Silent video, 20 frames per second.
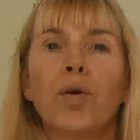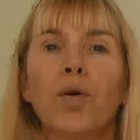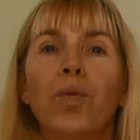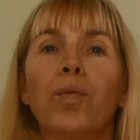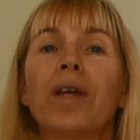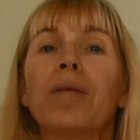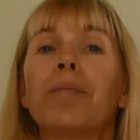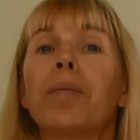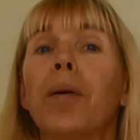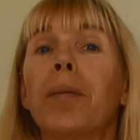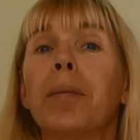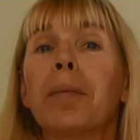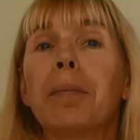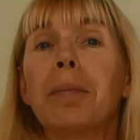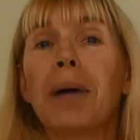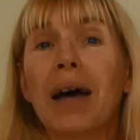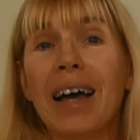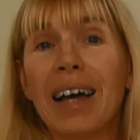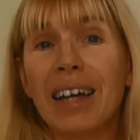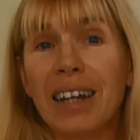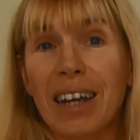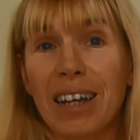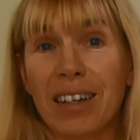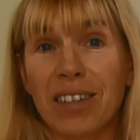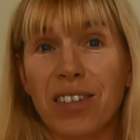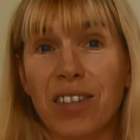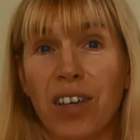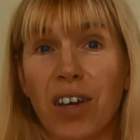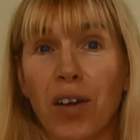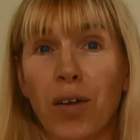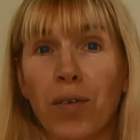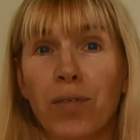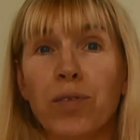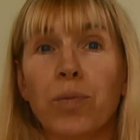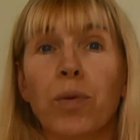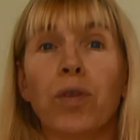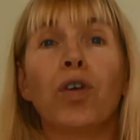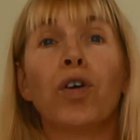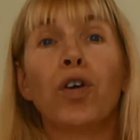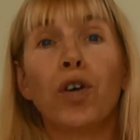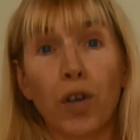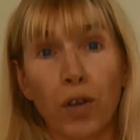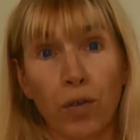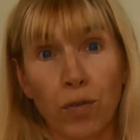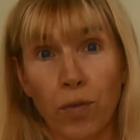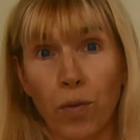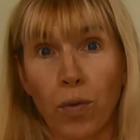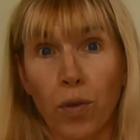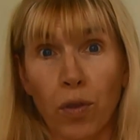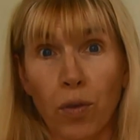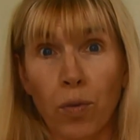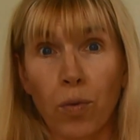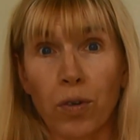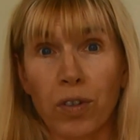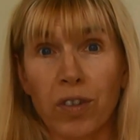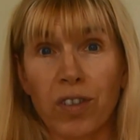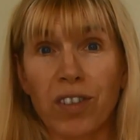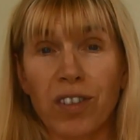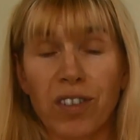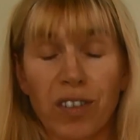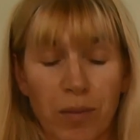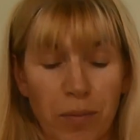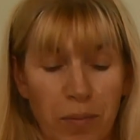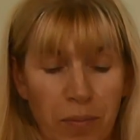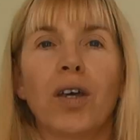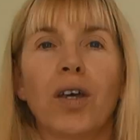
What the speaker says: We bombard ourselves with hurtful thoughts.